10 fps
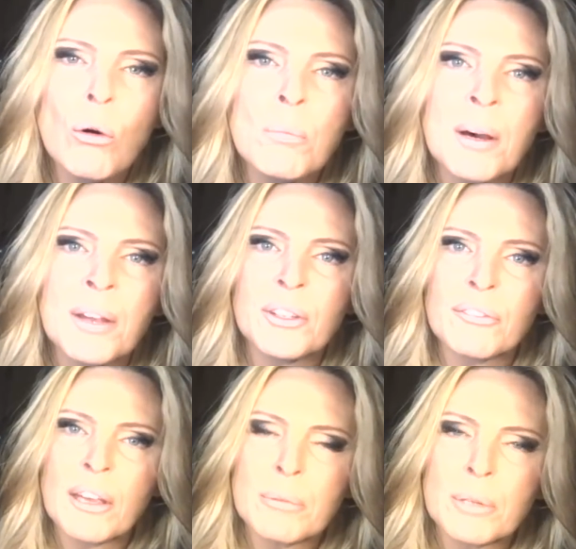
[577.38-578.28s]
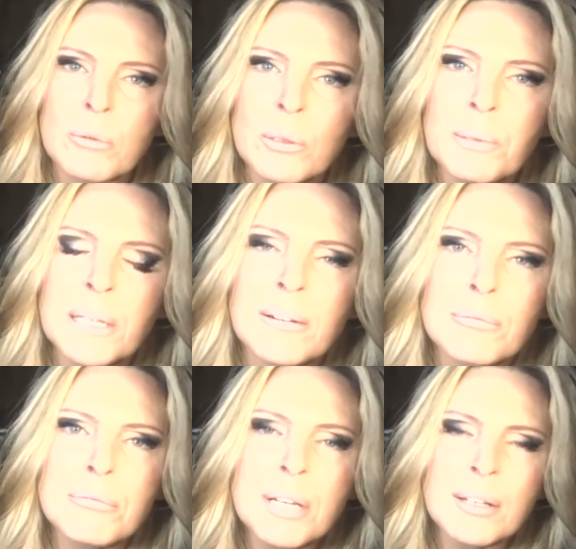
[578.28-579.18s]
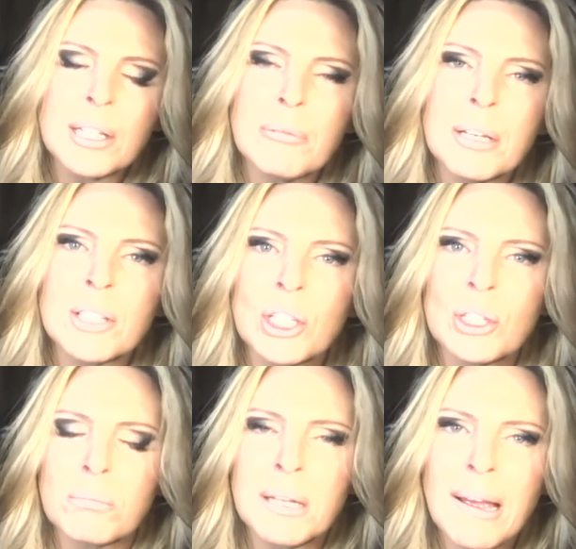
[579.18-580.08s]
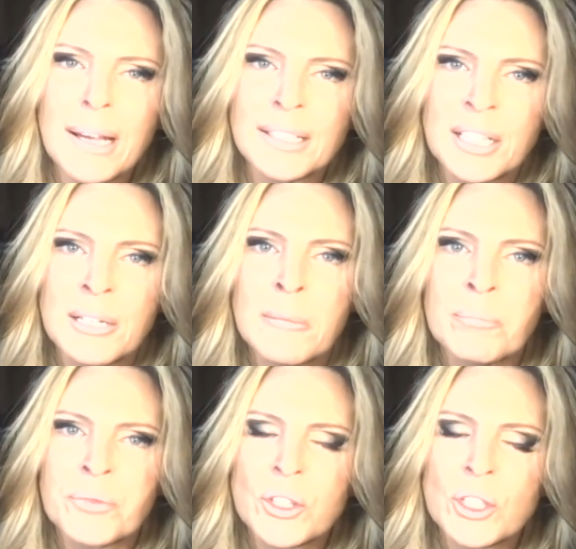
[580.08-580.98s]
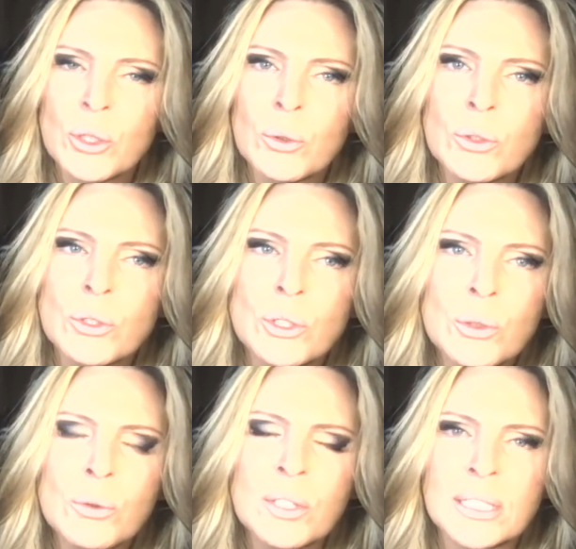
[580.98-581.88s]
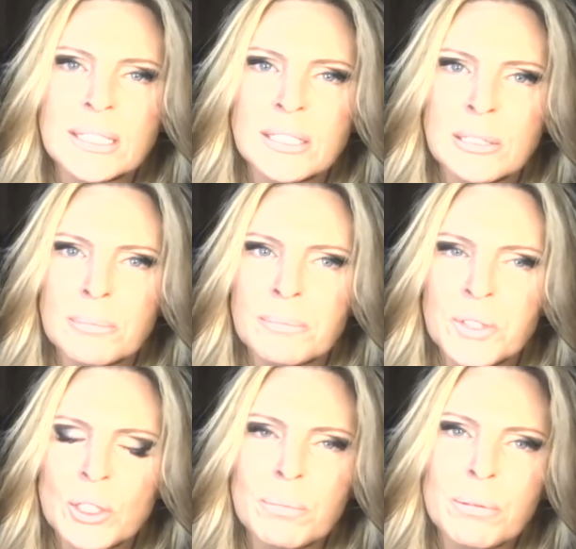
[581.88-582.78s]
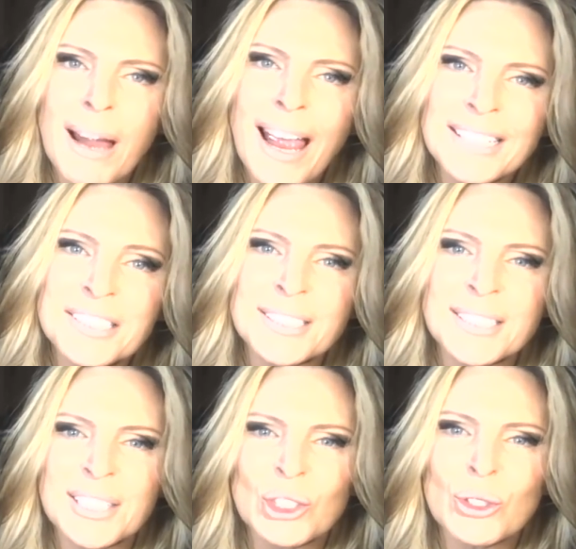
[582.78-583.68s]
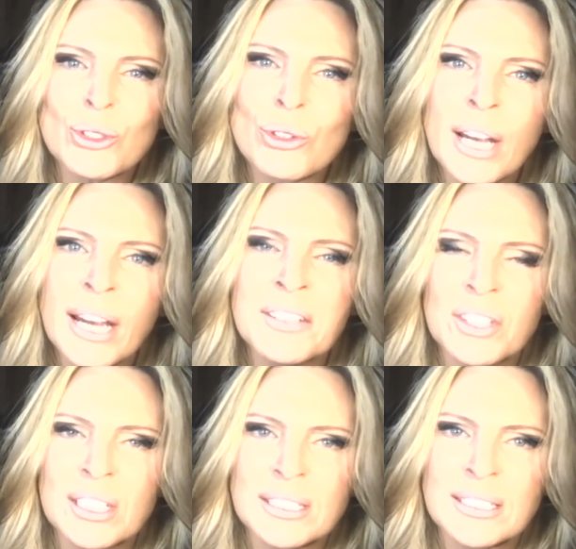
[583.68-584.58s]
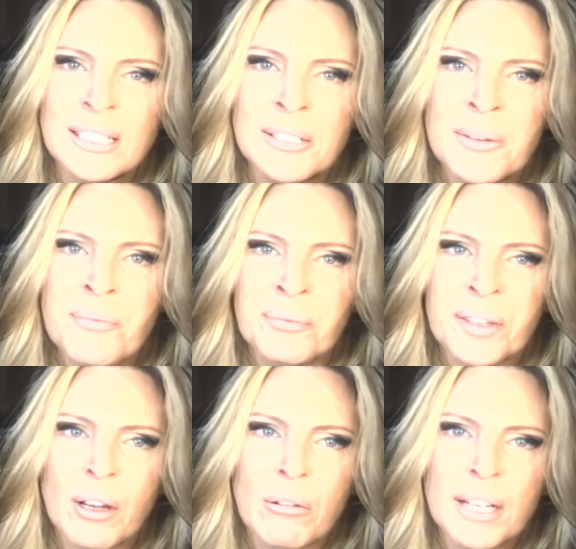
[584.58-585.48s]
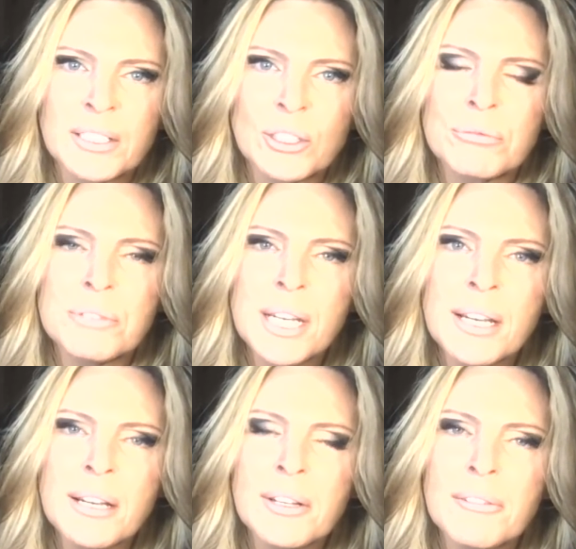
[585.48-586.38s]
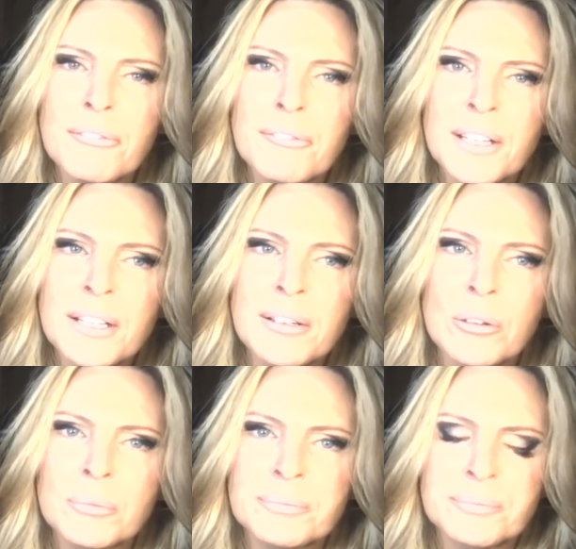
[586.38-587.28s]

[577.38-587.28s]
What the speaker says: month of February will be a really, really good place to do this, to practice this, to train this, all right, to really feel